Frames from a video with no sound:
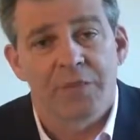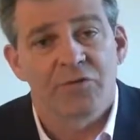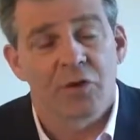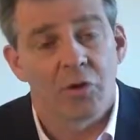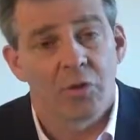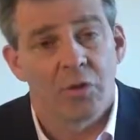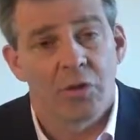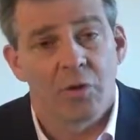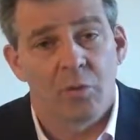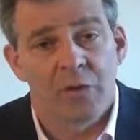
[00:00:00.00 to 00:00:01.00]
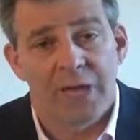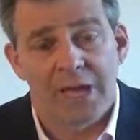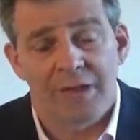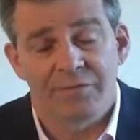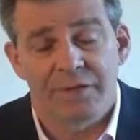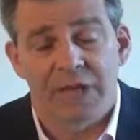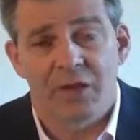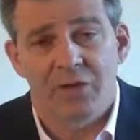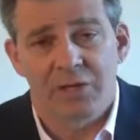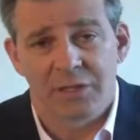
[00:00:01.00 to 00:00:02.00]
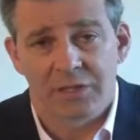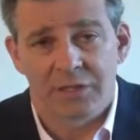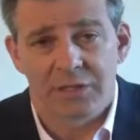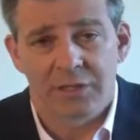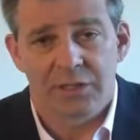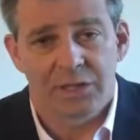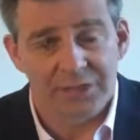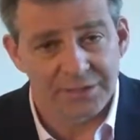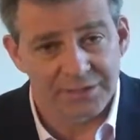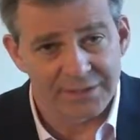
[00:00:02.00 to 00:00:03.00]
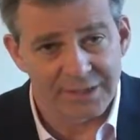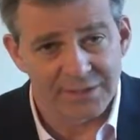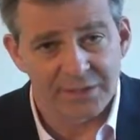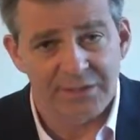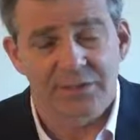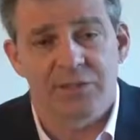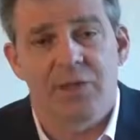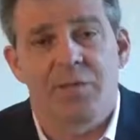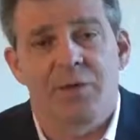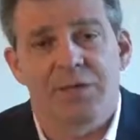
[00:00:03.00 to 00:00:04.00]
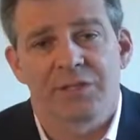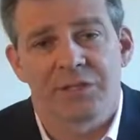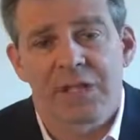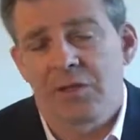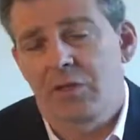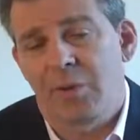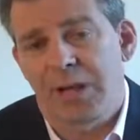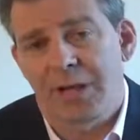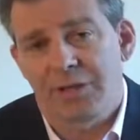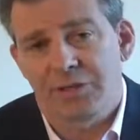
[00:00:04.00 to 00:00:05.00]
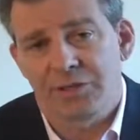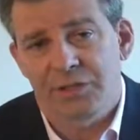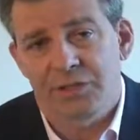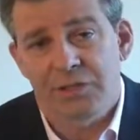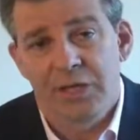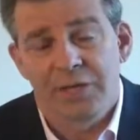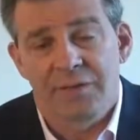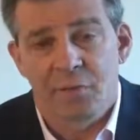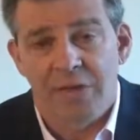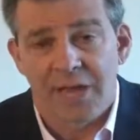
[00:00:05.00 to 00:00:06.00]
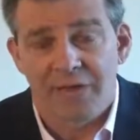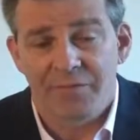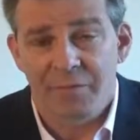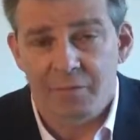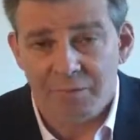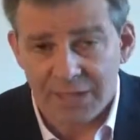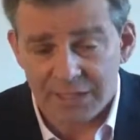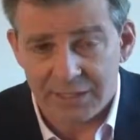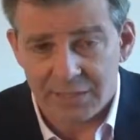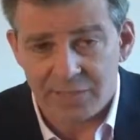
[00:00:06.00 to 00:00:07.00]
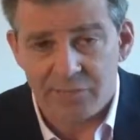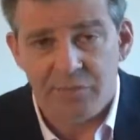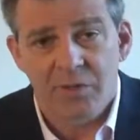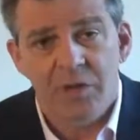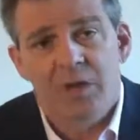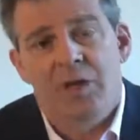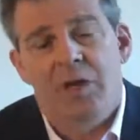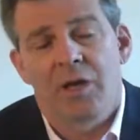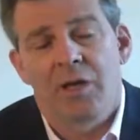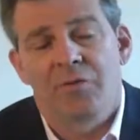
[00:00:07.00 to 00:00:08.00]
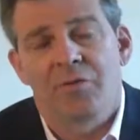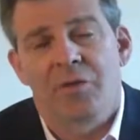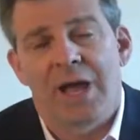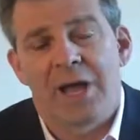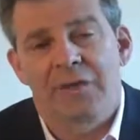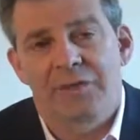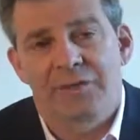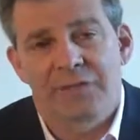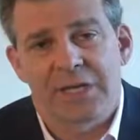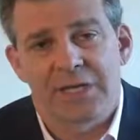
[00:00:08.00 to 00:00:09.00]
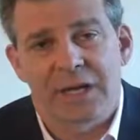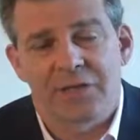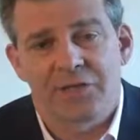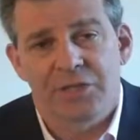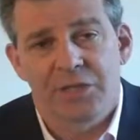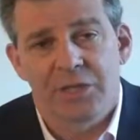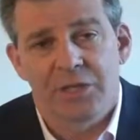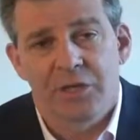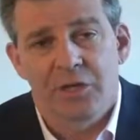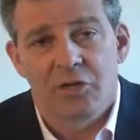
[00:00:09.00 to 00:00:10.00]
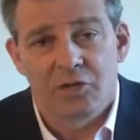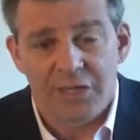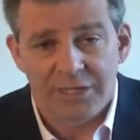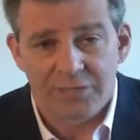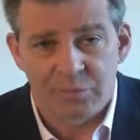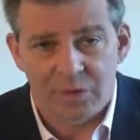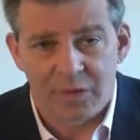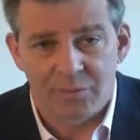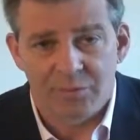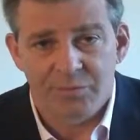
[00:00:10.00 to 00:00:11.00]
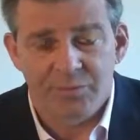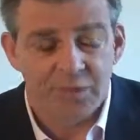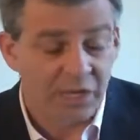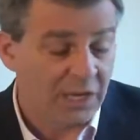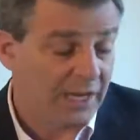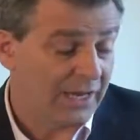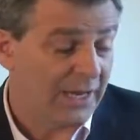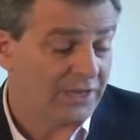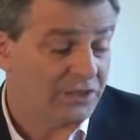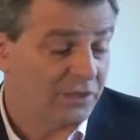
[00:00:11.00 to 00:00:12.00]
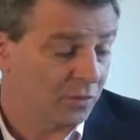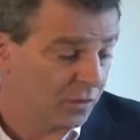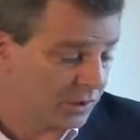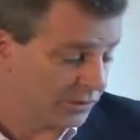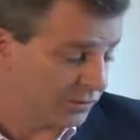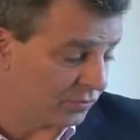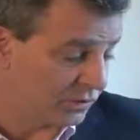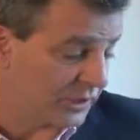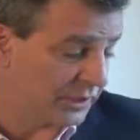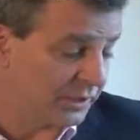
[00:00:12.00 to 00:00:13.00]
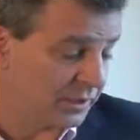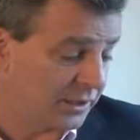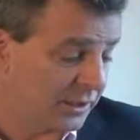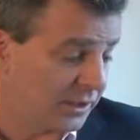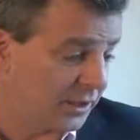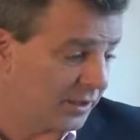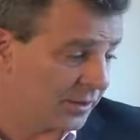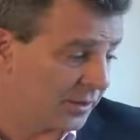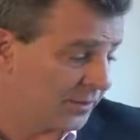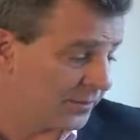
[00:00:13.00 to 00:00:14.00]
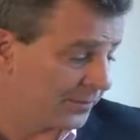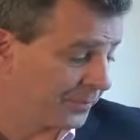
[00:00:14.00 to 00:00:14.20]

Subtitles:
So we have now a consensus among cellular biologists that we have the mechanism for how this technology creates problems. And I actually want to read the